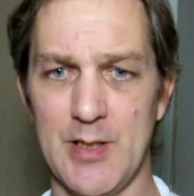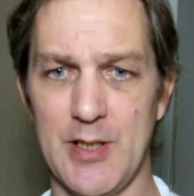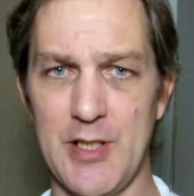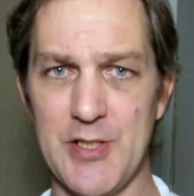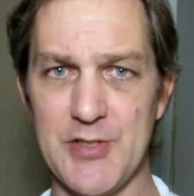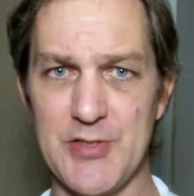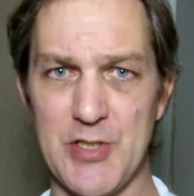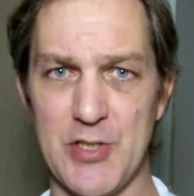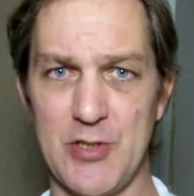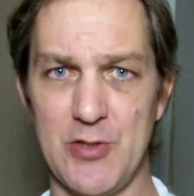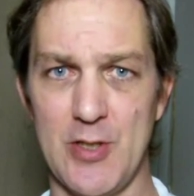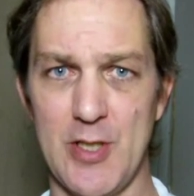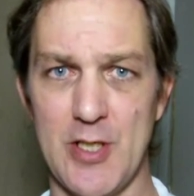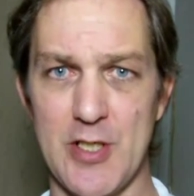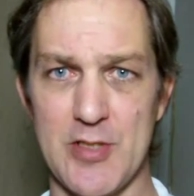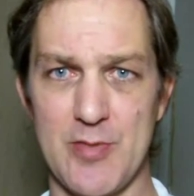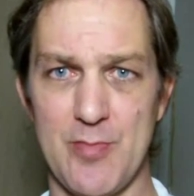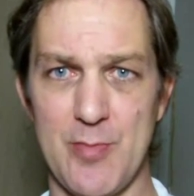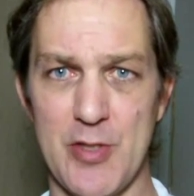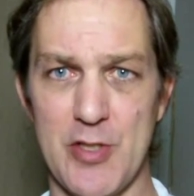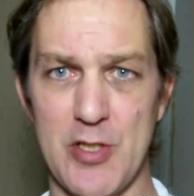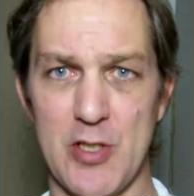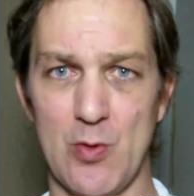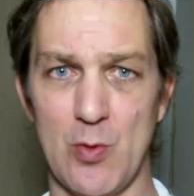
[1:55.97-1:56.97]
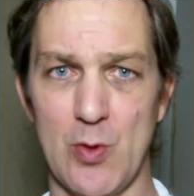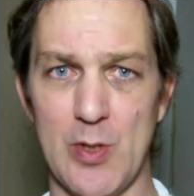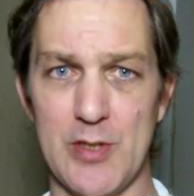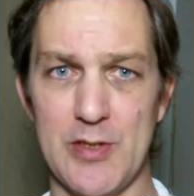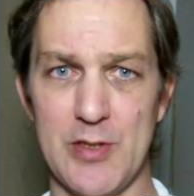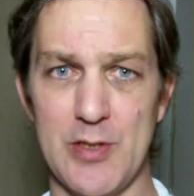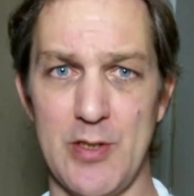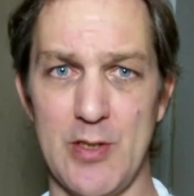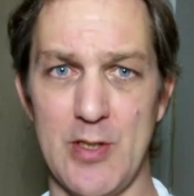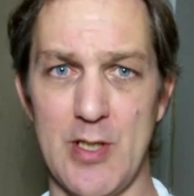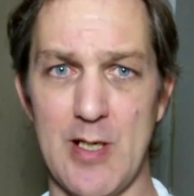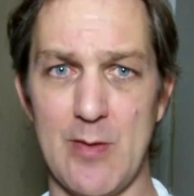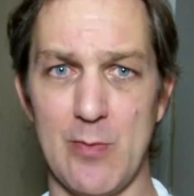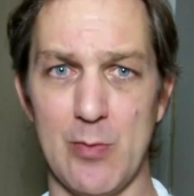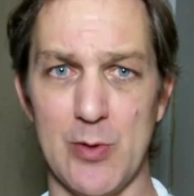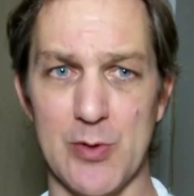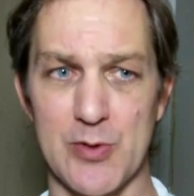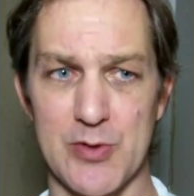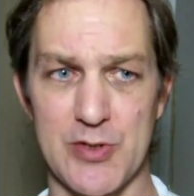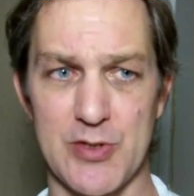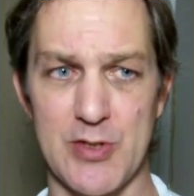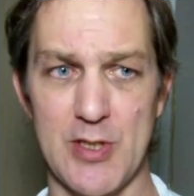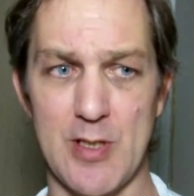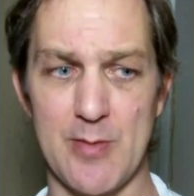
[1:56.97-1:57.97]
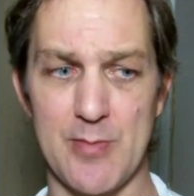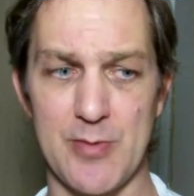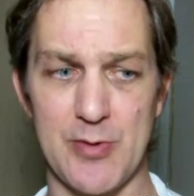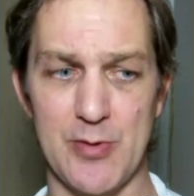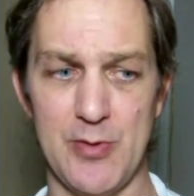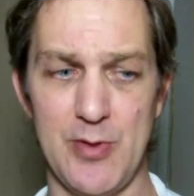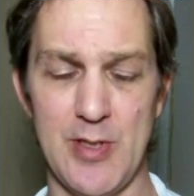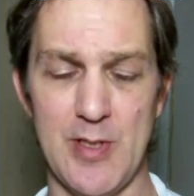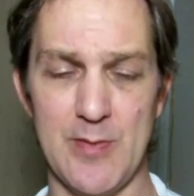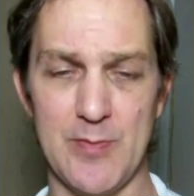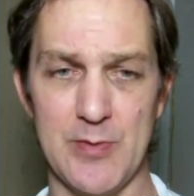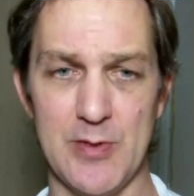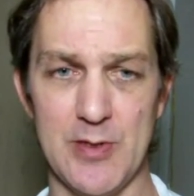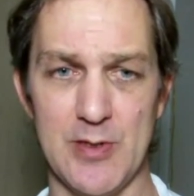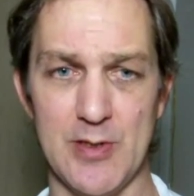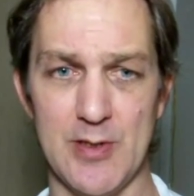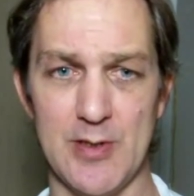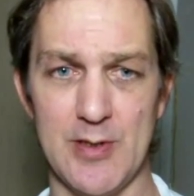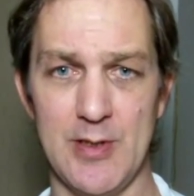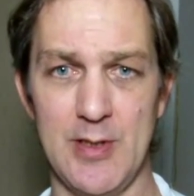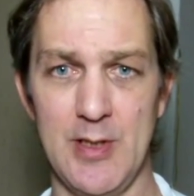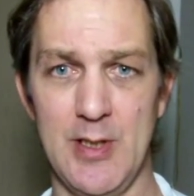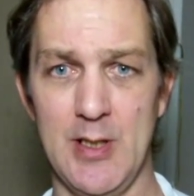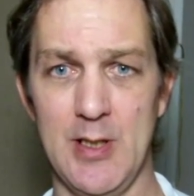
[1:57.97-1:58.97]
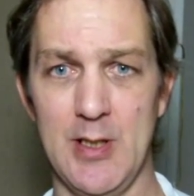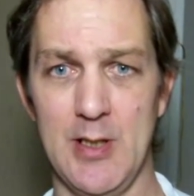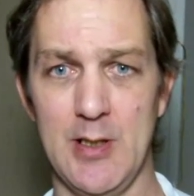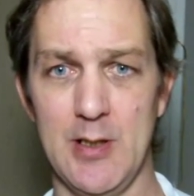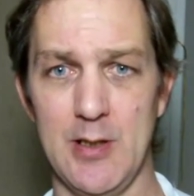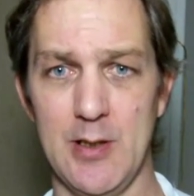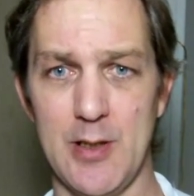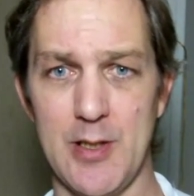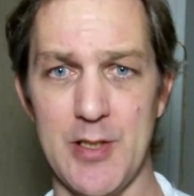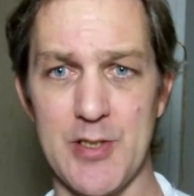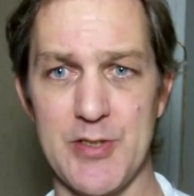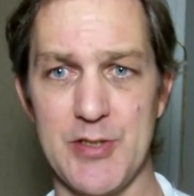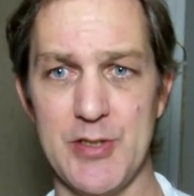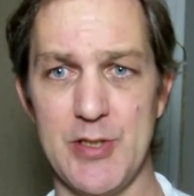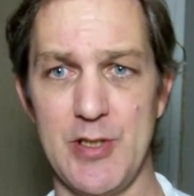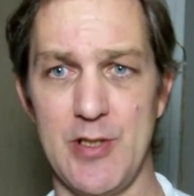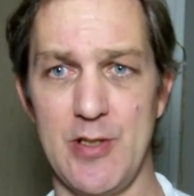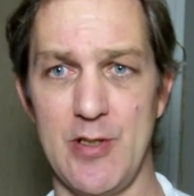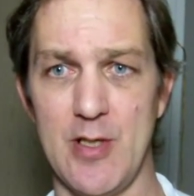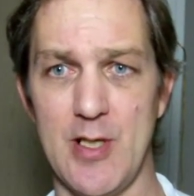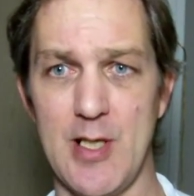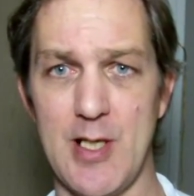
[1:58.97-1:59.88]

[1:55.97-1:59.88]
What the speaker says: gets the transmission wet and the drive wheel stops. So you have to let it sit and